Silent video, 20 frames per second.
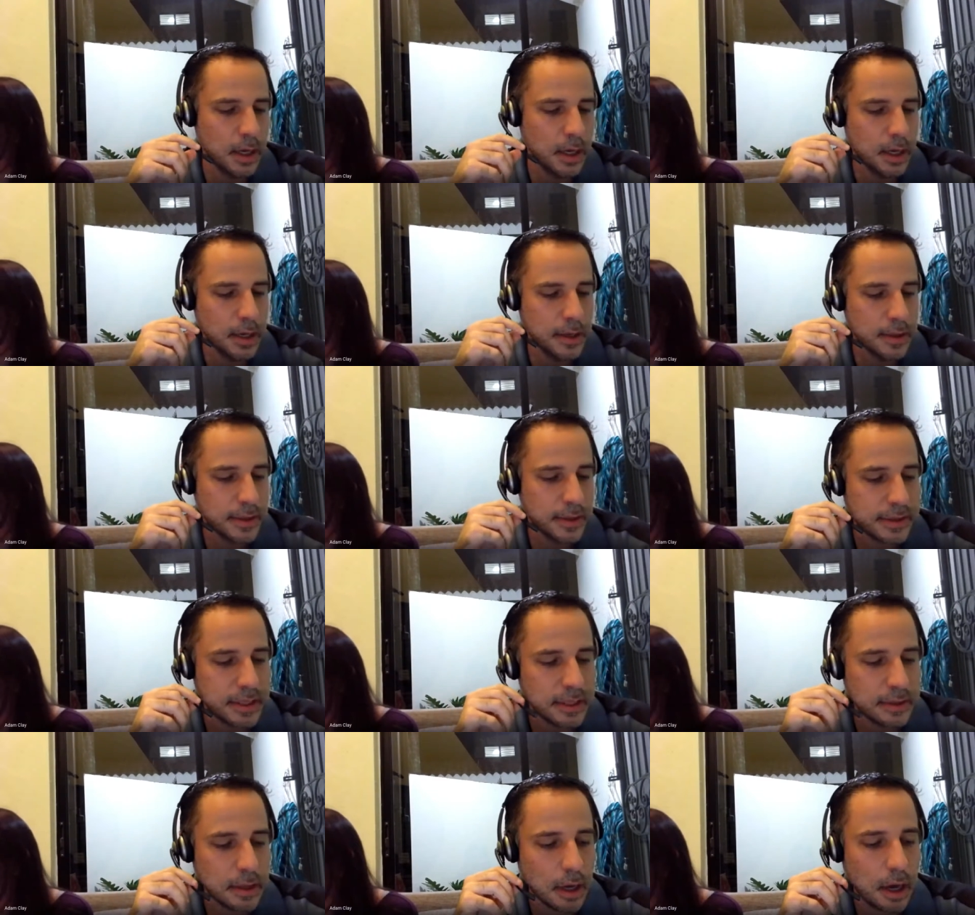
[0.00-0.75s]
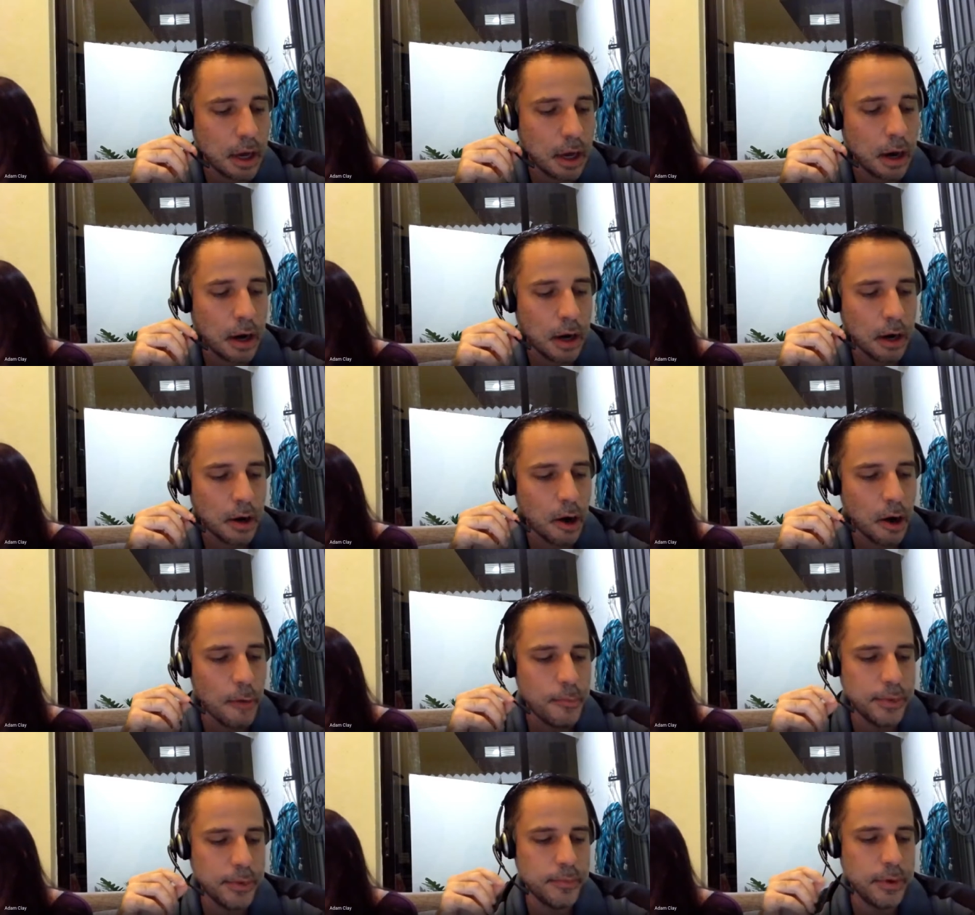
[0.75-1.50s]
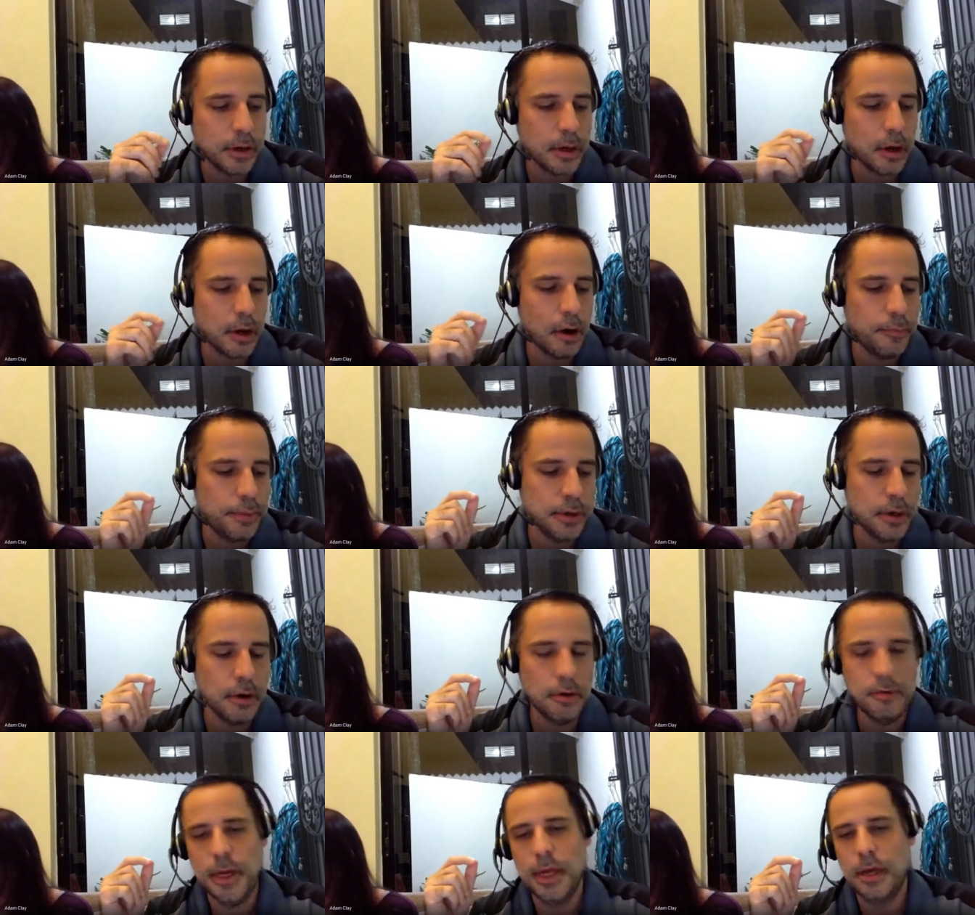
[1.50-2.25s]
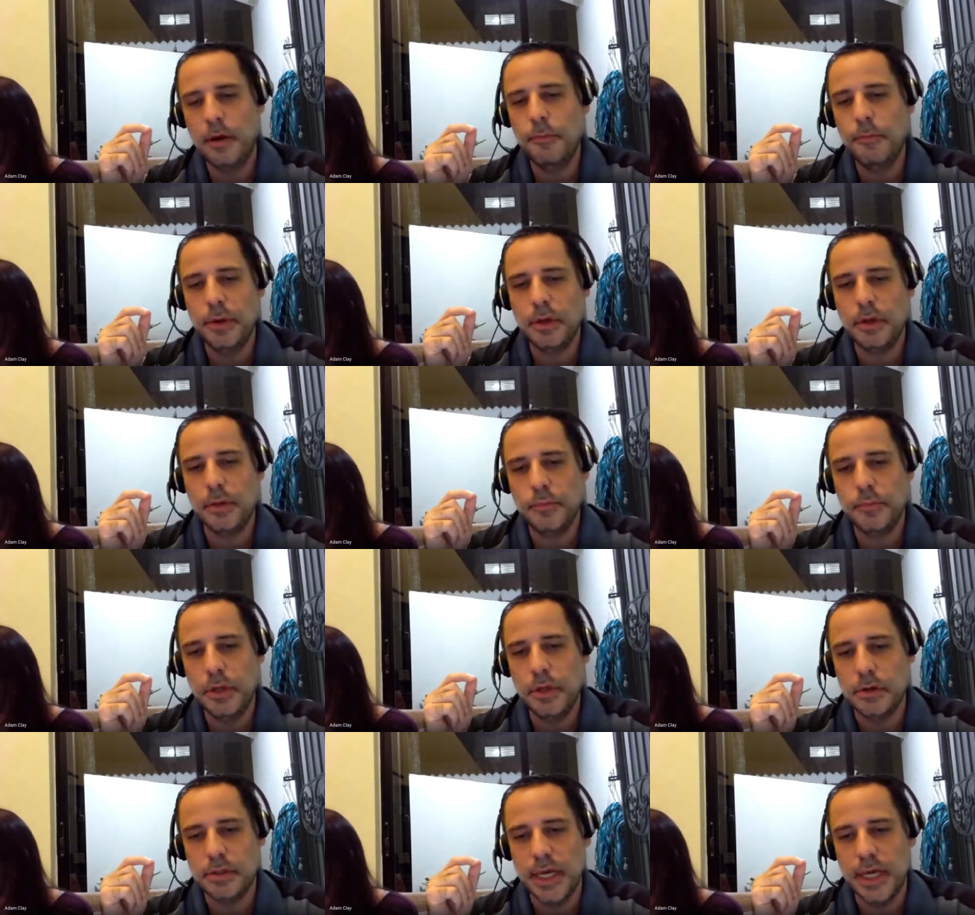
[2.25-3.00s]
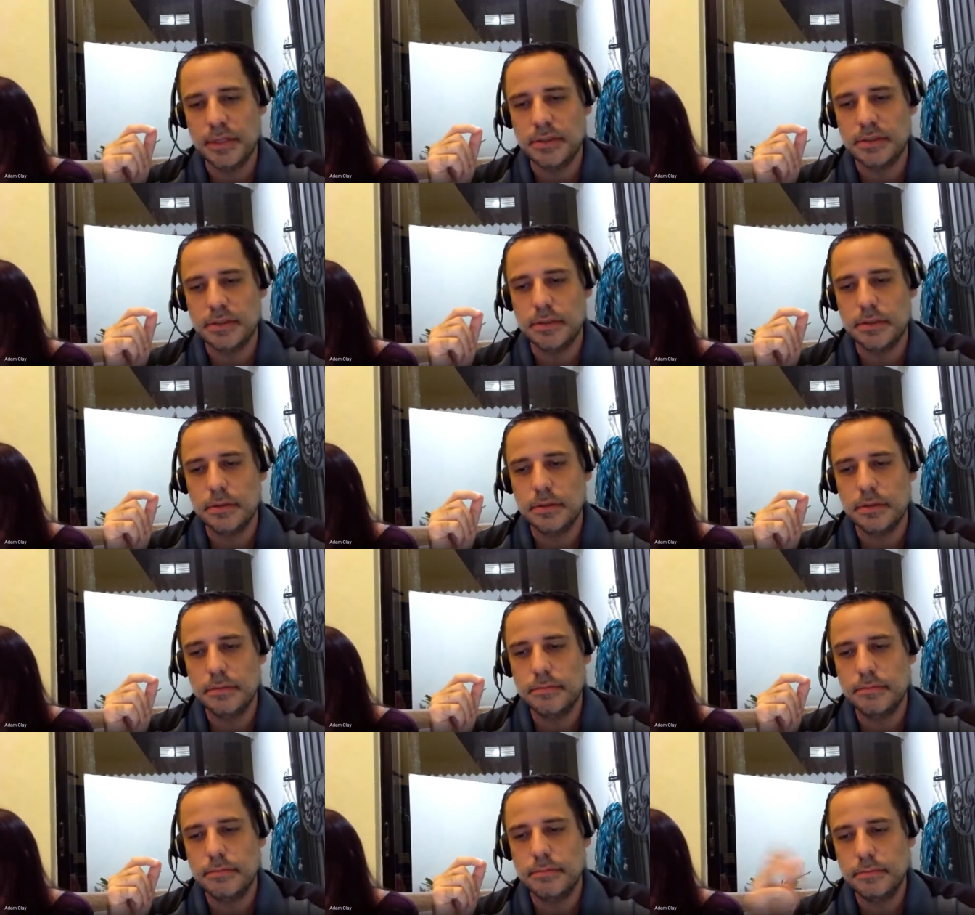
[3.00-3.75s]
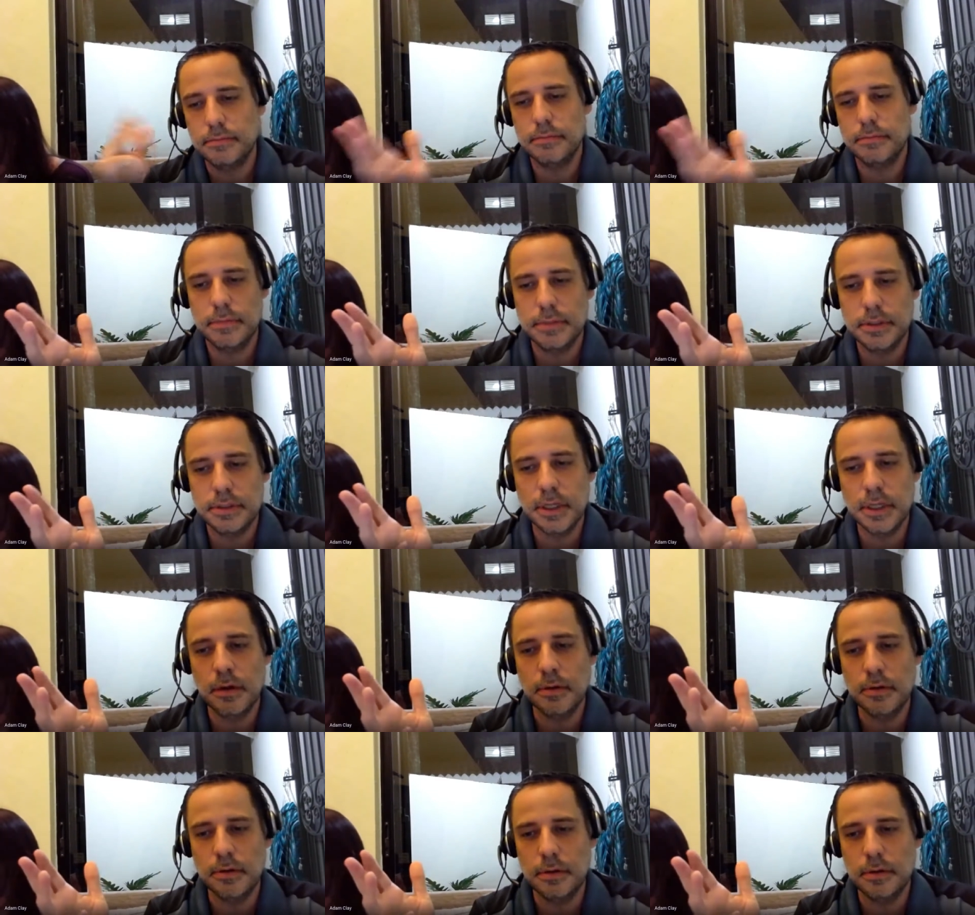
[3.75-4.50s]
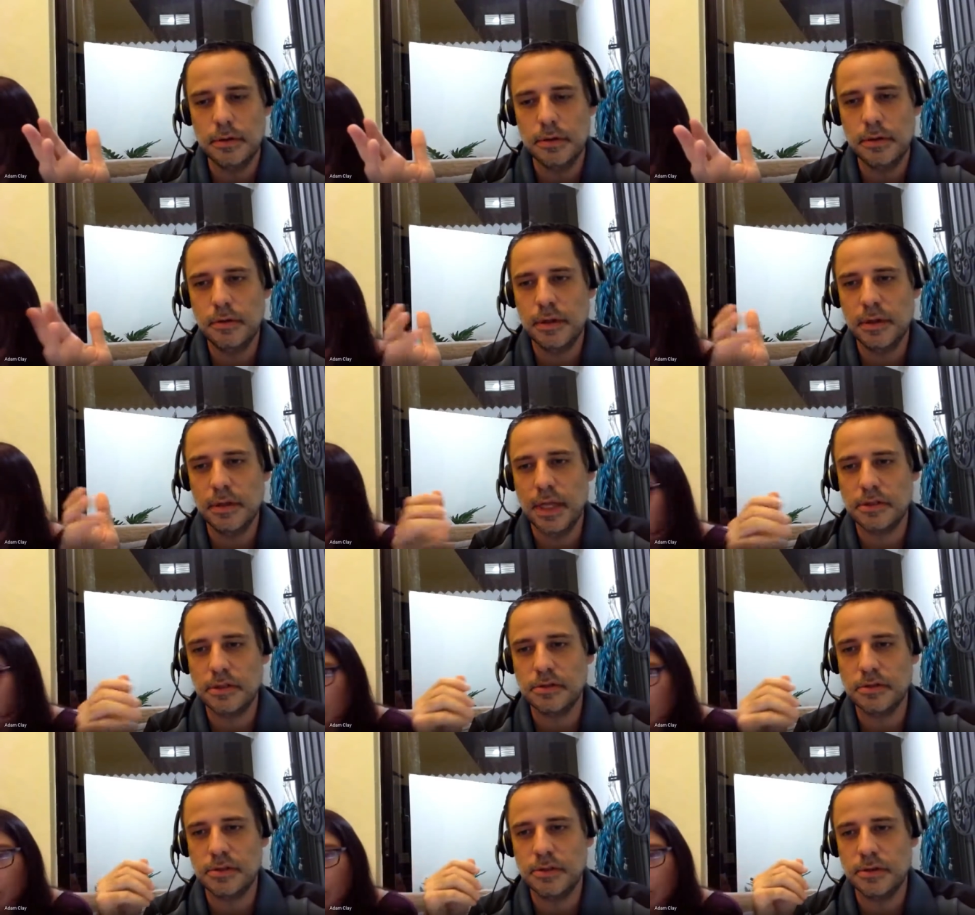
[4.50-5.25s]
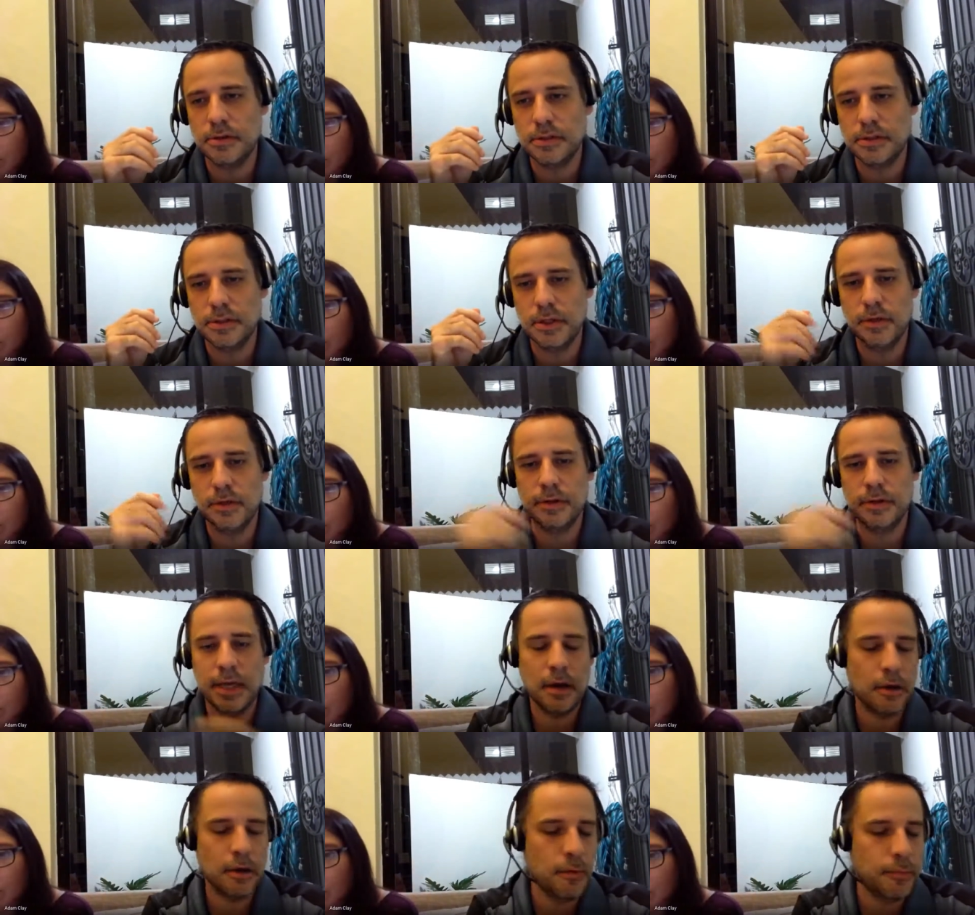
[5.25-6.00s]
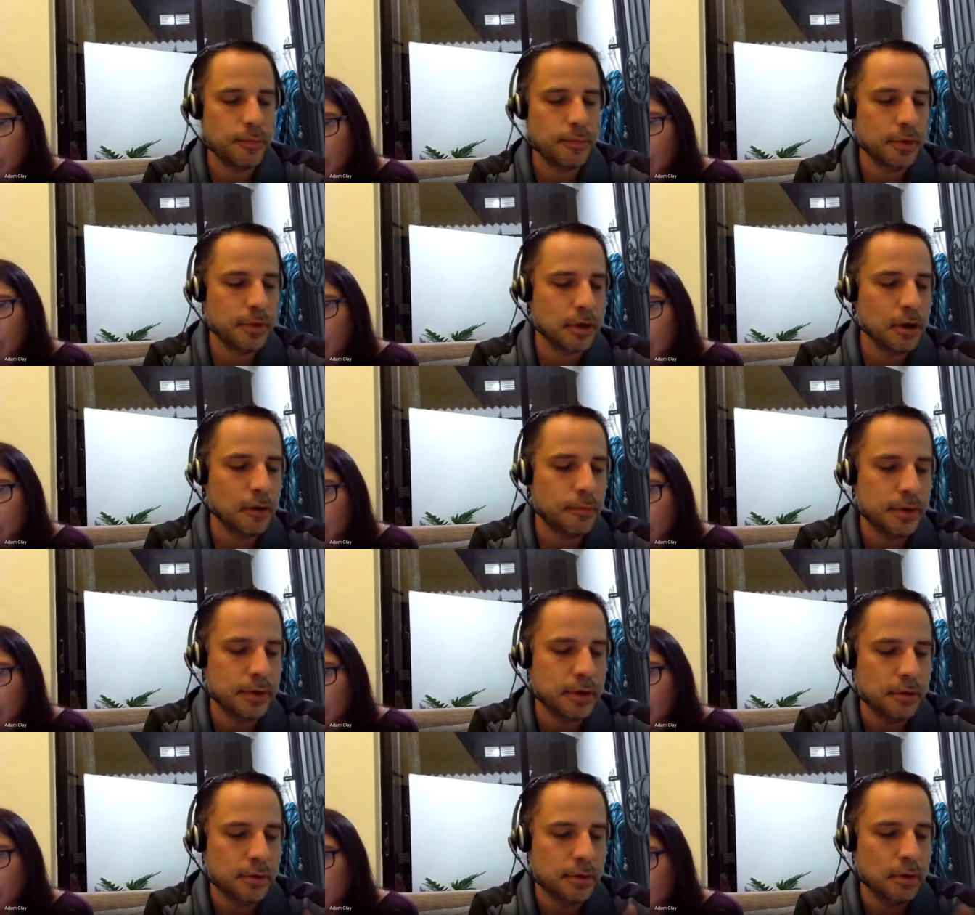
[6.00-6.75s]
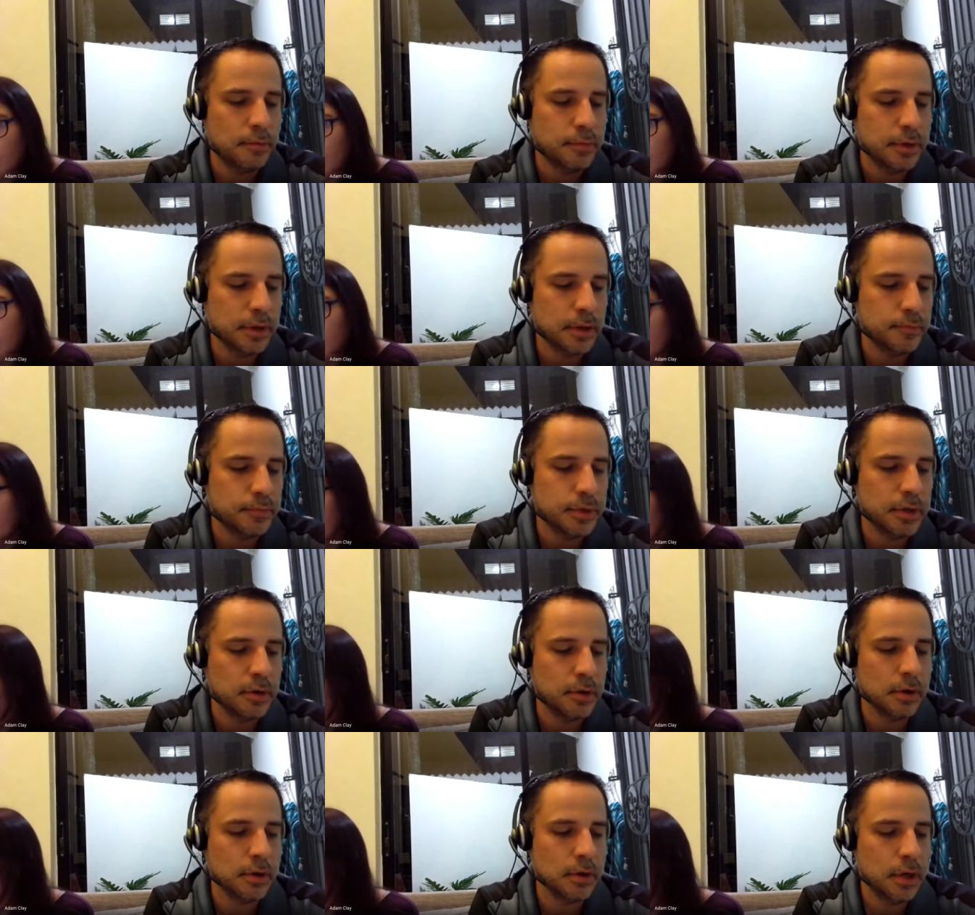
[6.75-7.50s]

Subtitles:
That these are open book, open note, and open computer tests. So you can let your students know that they are open book, open note, and open computer.